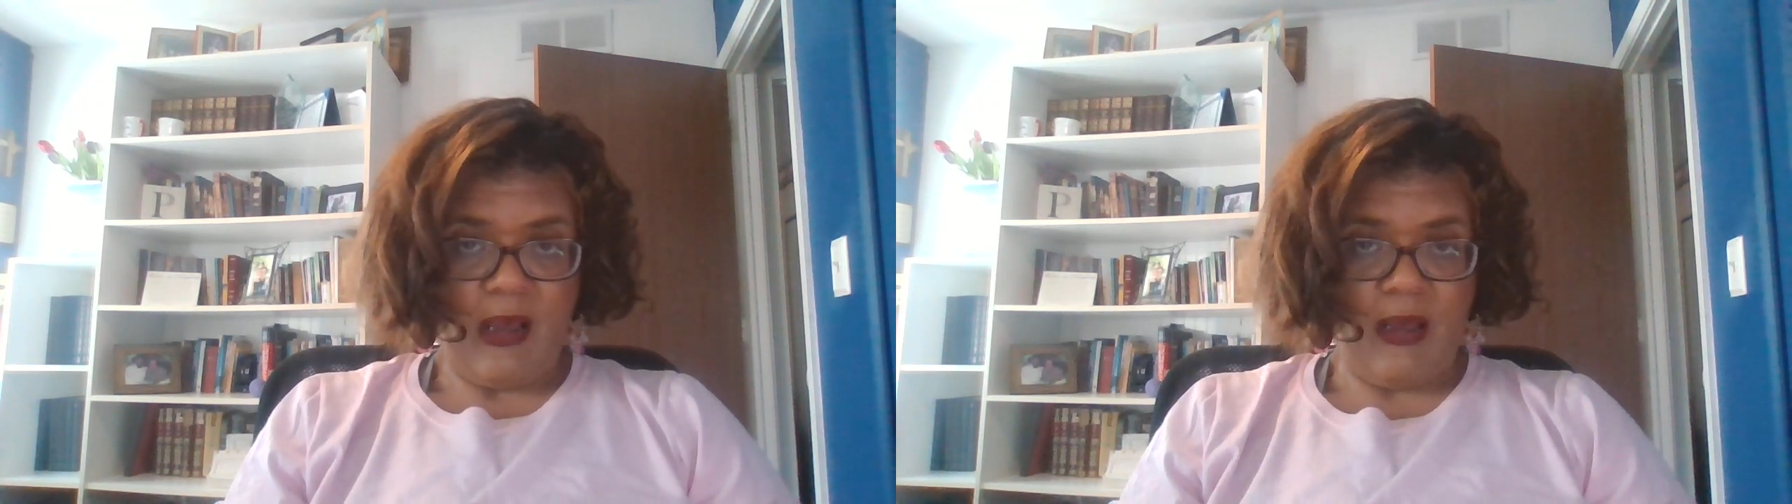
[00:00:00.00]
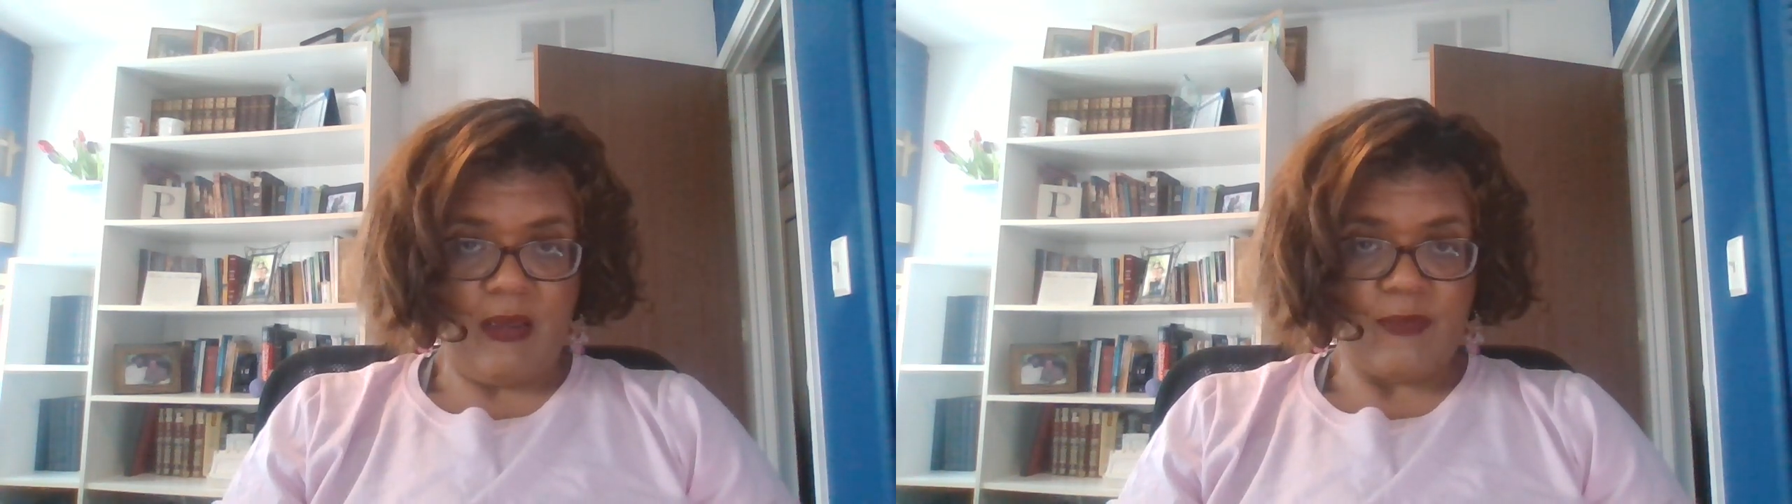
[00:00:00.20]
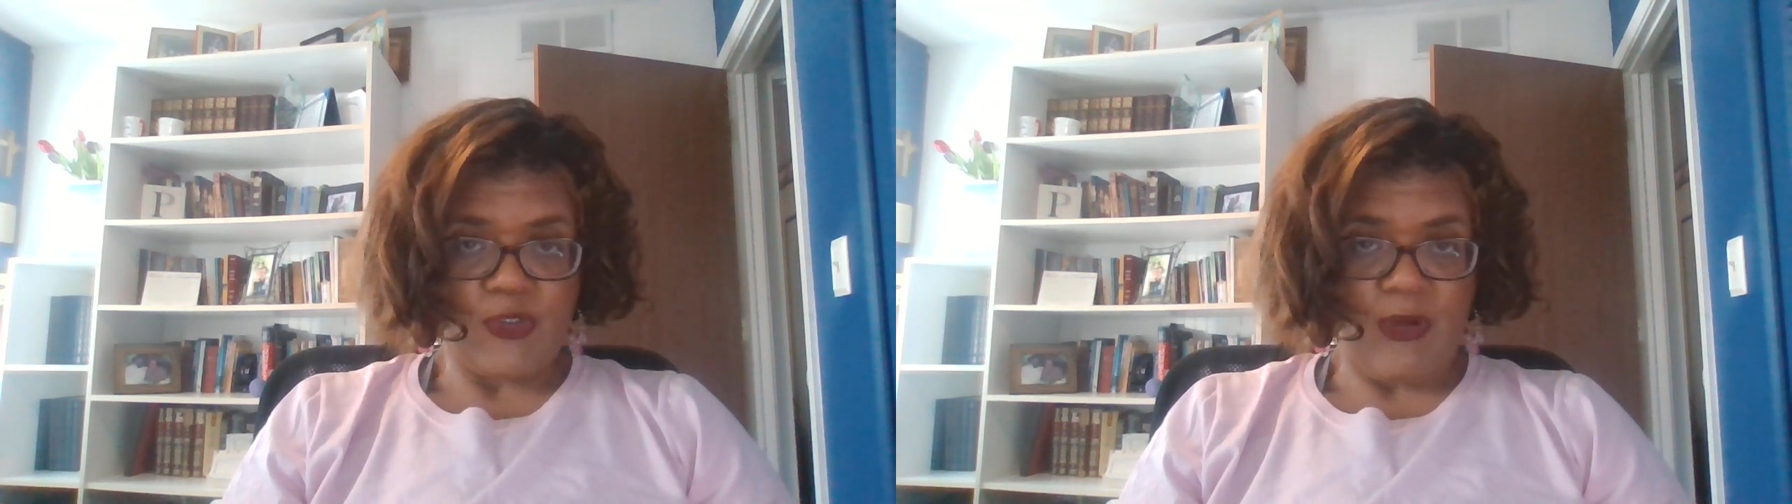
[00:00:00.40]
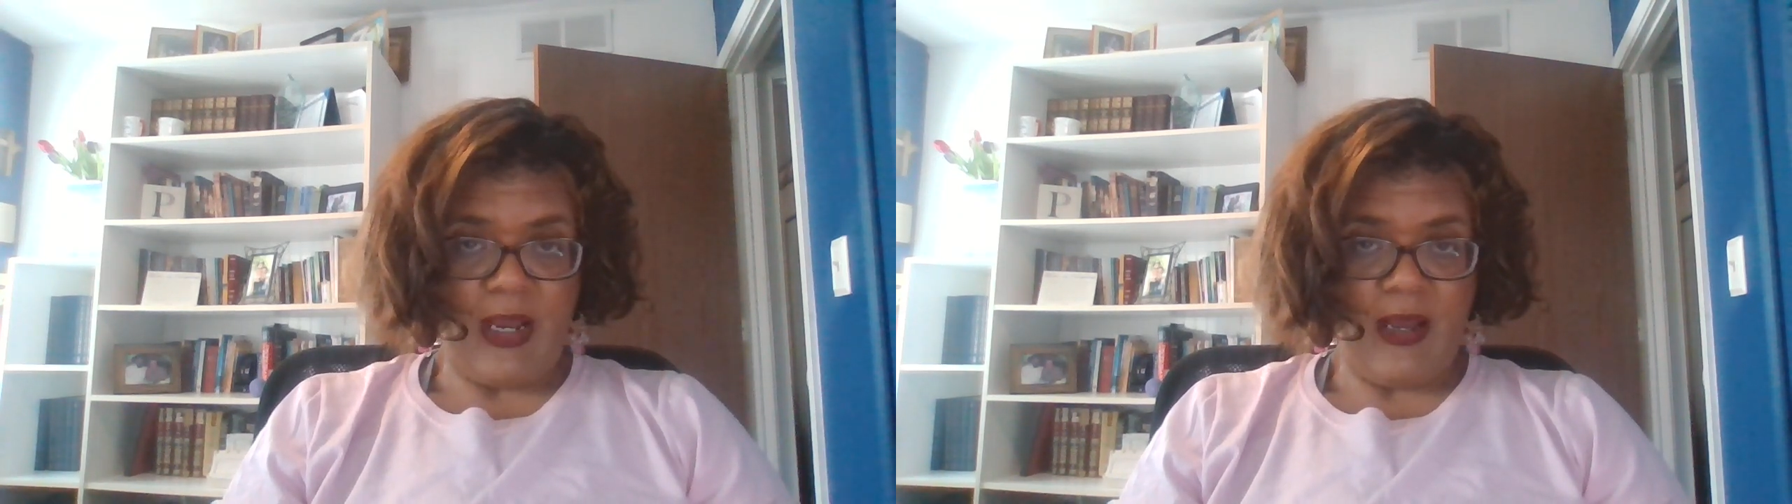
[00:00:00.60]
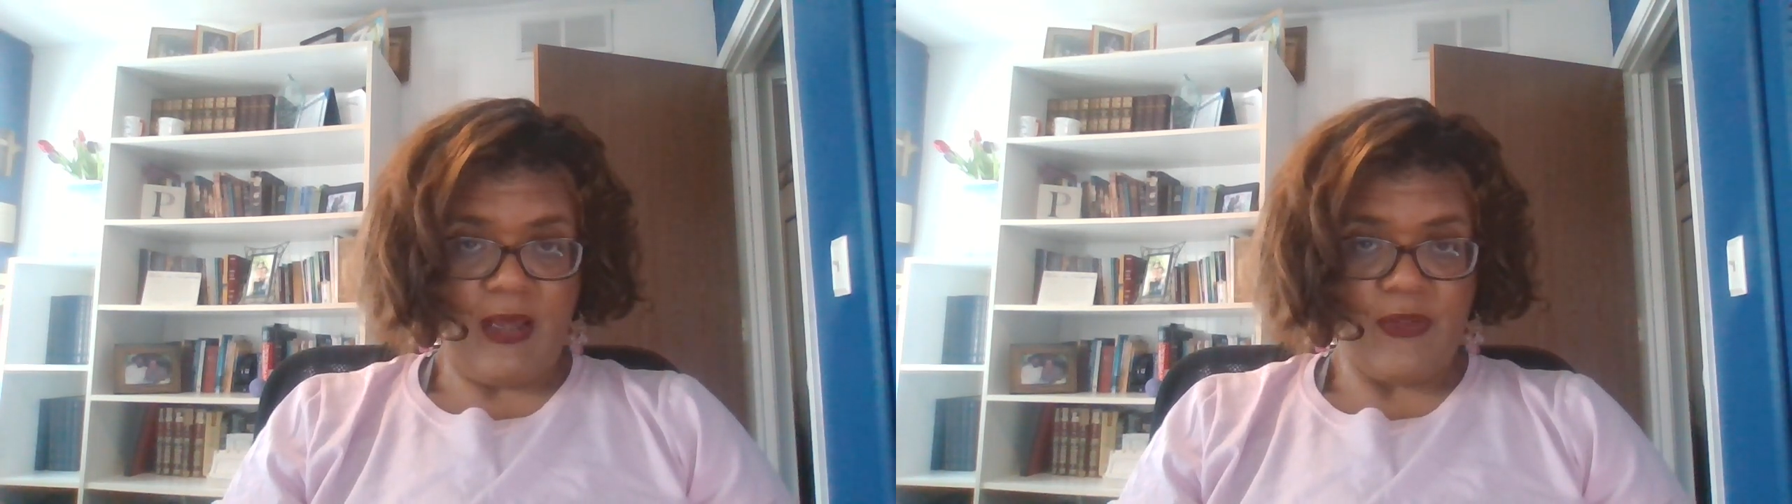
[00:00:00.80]

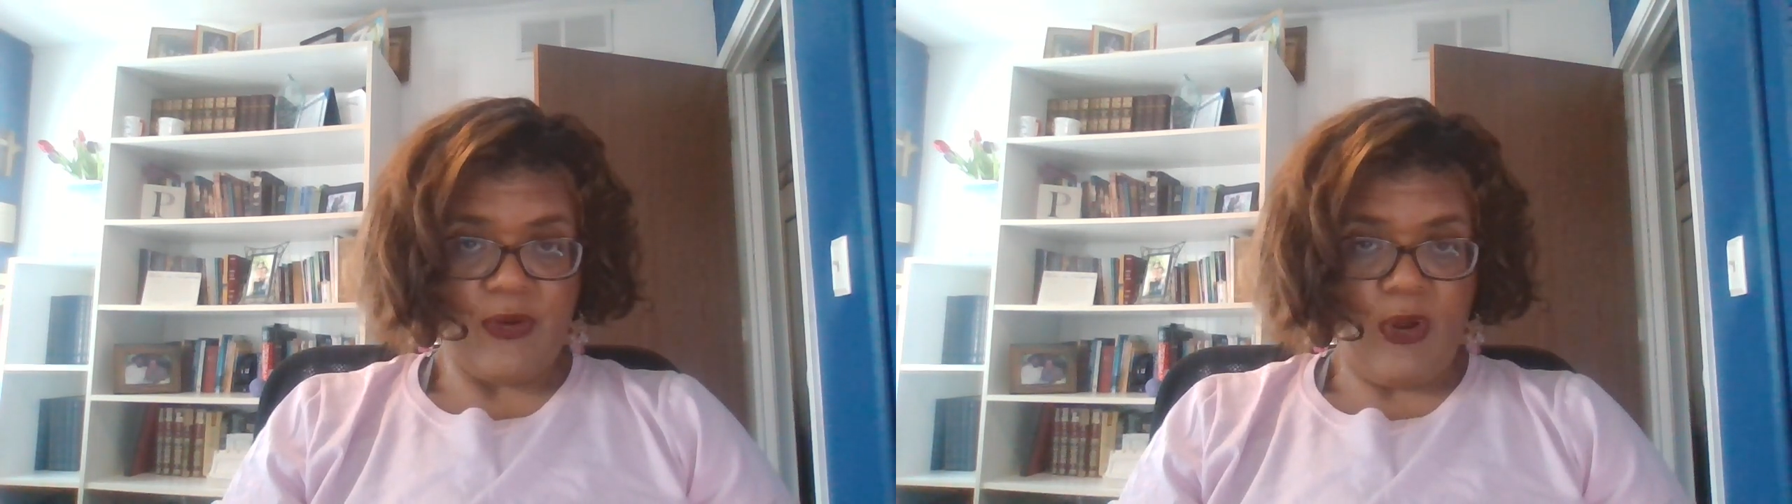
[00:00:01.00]
Try other